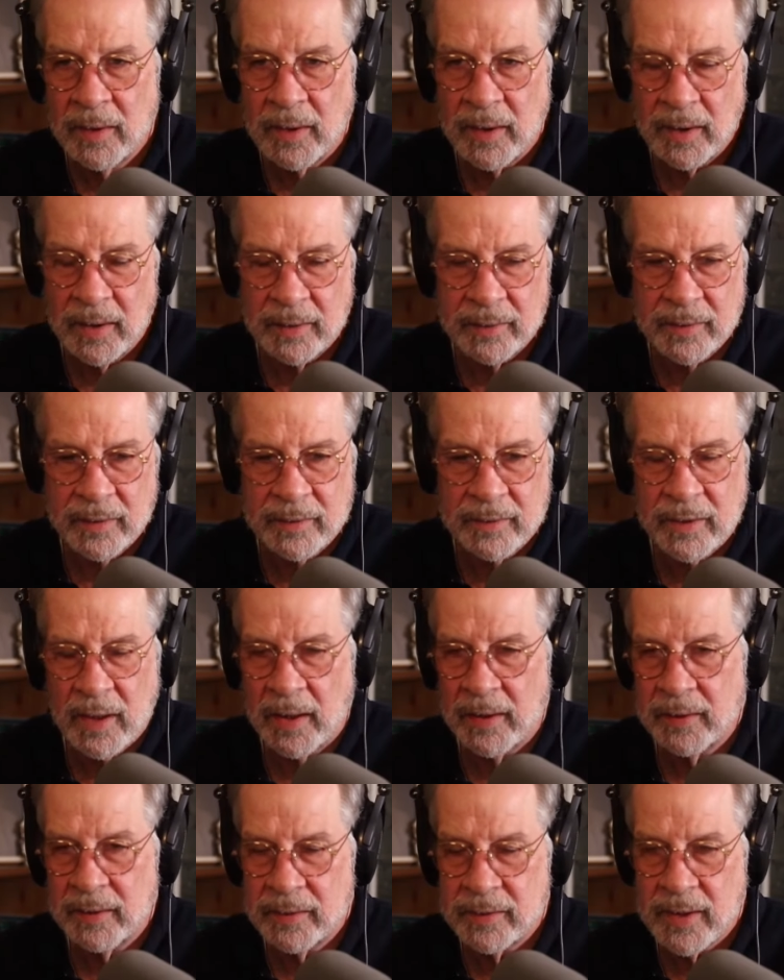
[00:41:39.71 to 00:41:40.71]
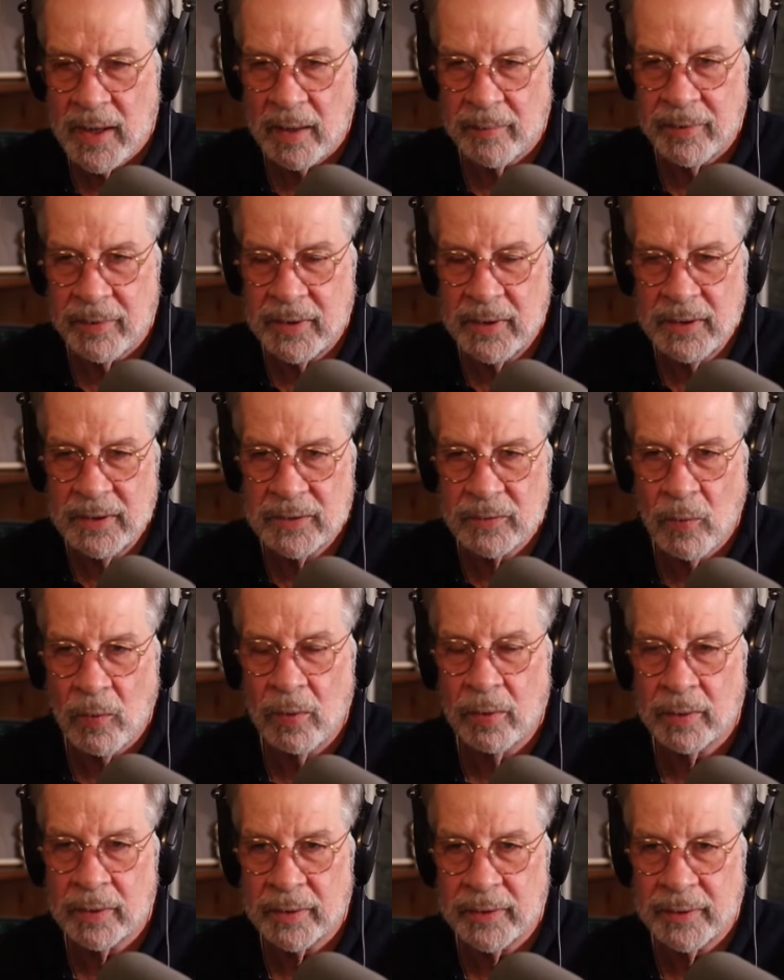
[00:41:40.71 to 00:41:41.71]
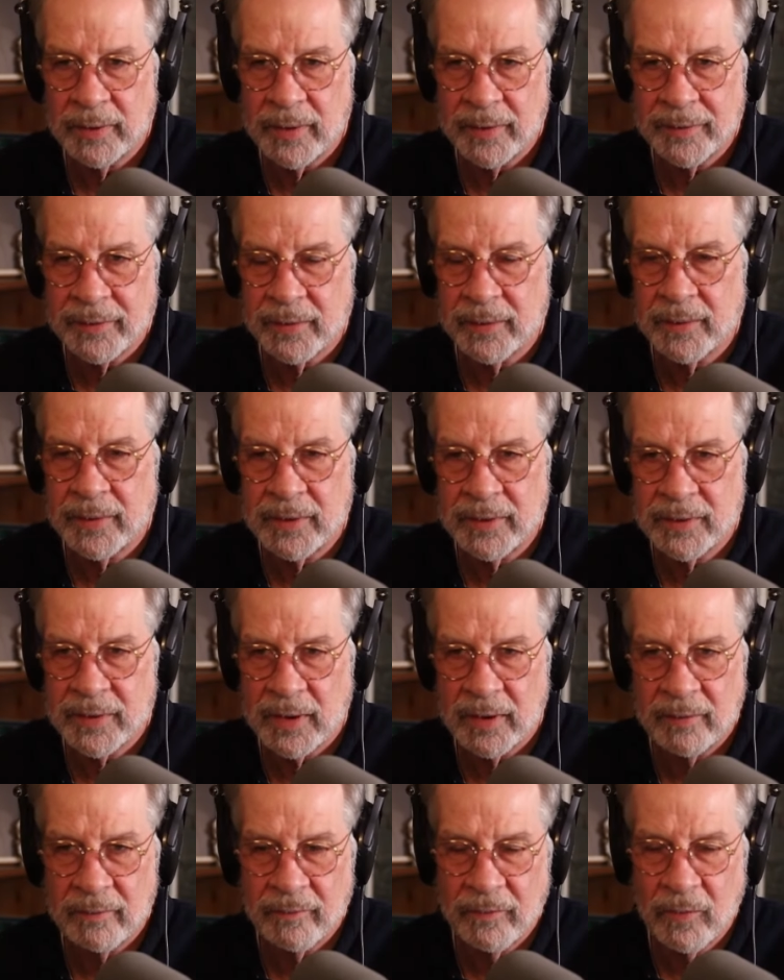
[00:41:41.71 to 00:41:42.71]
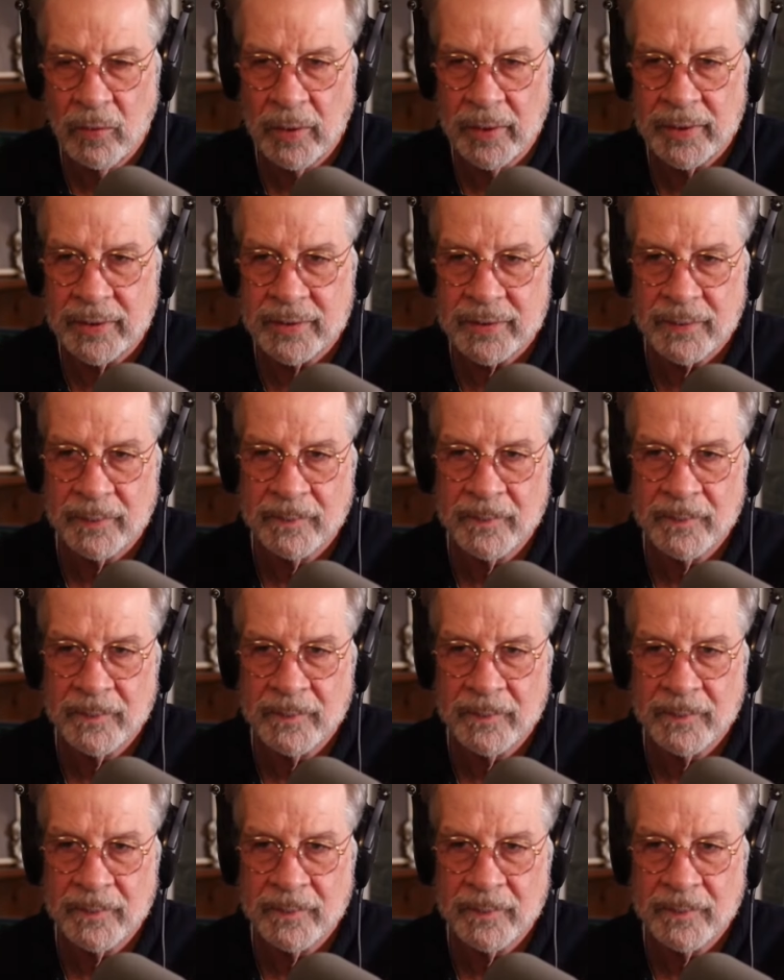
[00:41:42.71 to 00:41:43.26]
in the China-Japanese War in the 30s and 40s.